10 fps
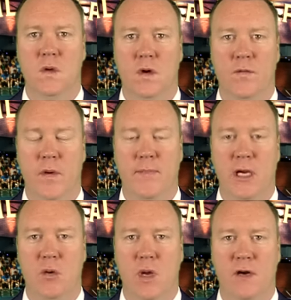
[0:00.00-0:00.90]
Your free
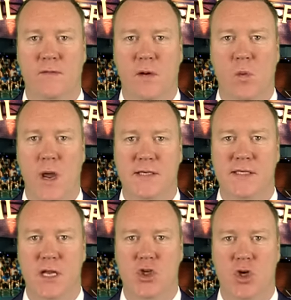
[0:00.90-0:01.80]
pick winner for
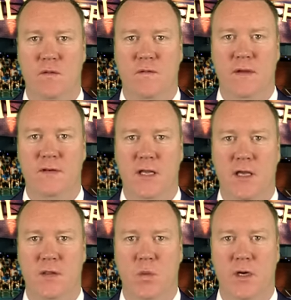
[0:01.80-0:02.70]
Wednesday, June
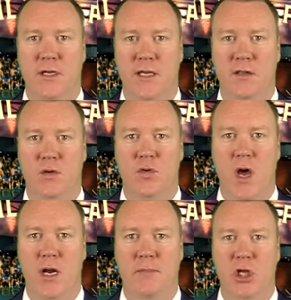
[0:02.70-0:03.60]
15th. We're taking the
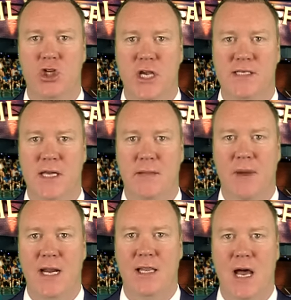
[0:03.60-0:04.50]
Toronto Blue Jays on the
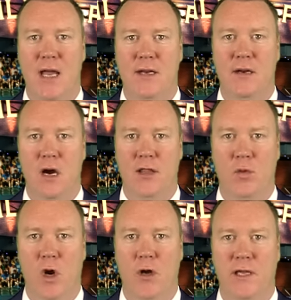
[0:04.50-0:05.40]
money line on
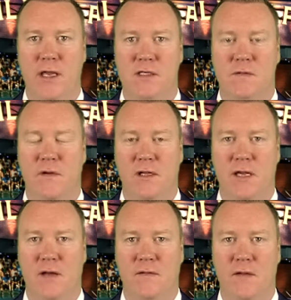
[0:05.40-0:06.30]
the road against
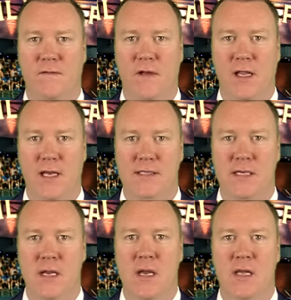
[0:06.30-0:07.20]
Philadelphia
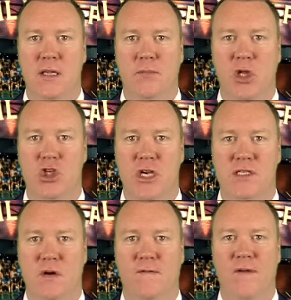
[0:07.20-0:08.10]
Phillies. The Blue
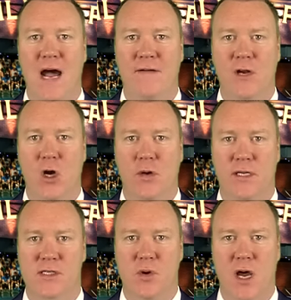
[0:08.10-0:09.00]
Jays are 5-0 in
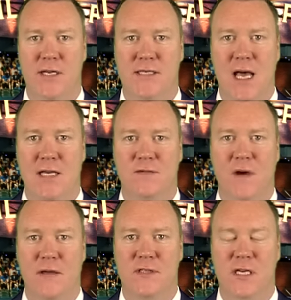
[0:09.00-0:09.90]
Estrada's last
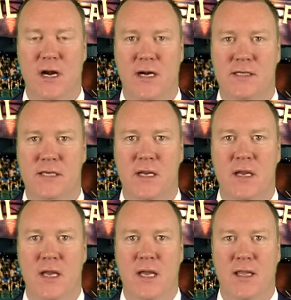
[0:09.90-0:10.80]
5 starts,
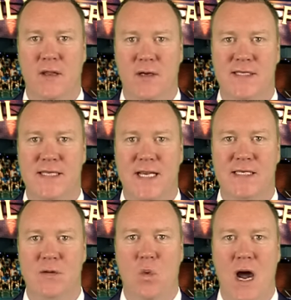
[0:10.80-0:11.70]
and they're
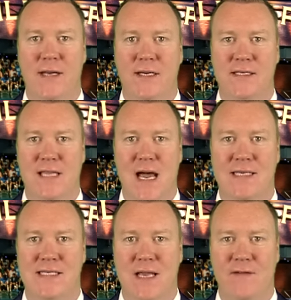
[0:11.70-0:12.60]
6-1 in his
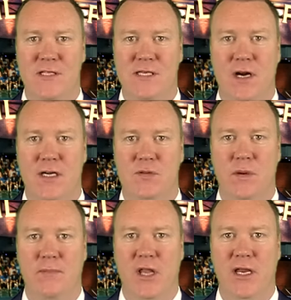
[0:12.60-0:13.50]
last 7 starts
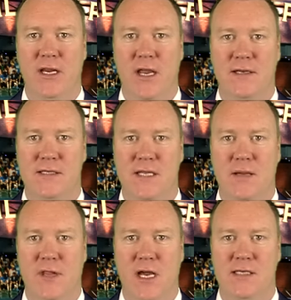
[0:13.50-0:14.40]
when playing against a
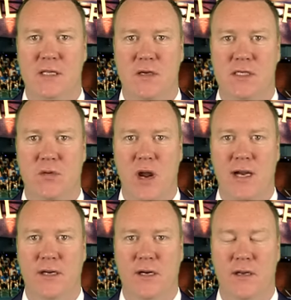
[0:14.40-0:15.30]
team that has a losing
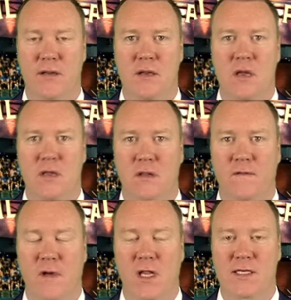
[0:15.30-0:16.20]
record. The
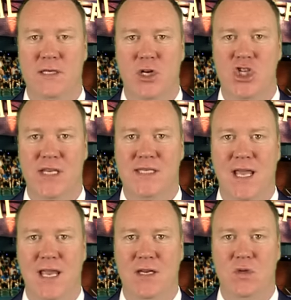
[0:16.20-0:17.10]
Phillies are just
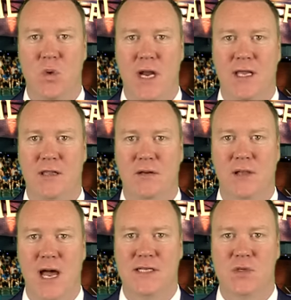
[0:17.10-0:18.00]
8-20 in their
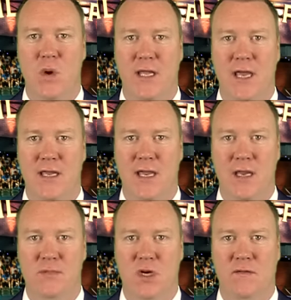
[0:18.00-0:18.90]
last 28
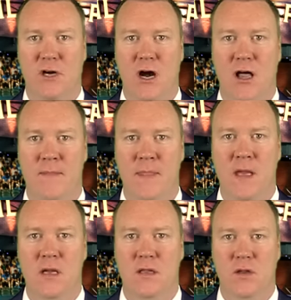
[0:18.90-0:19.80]
games overall,
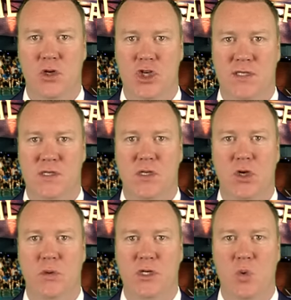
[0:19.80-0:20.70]
and they're just
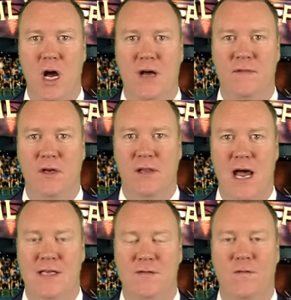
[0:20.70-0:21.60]
2-12 in their
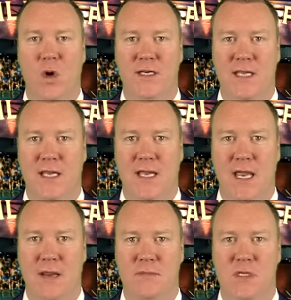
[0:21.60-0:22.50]
last 14
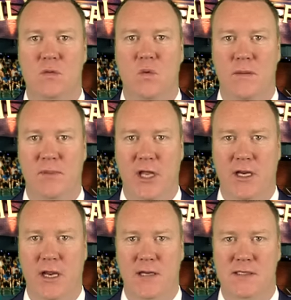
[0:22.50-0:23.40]
games when
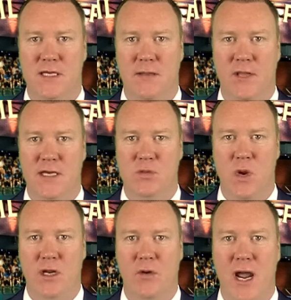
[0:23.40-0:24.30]
playing against a team that has a
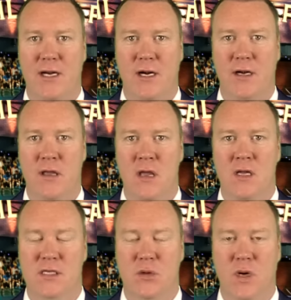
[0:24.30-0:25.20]
winning record.
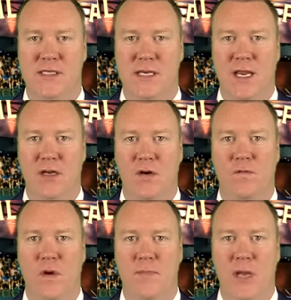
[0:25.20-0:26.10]
So once again, your
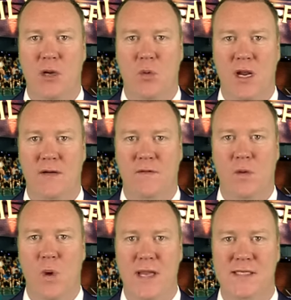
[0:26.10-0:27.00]
free pick winner
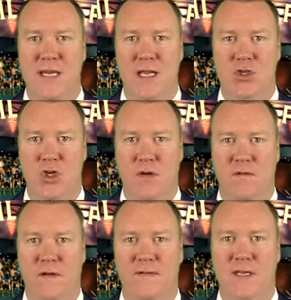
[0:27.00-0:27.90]
for Wednesday, June
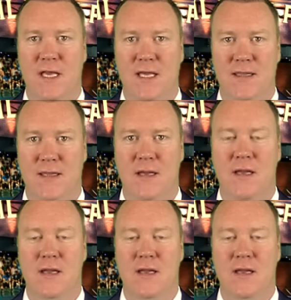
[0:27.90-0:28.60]
15th.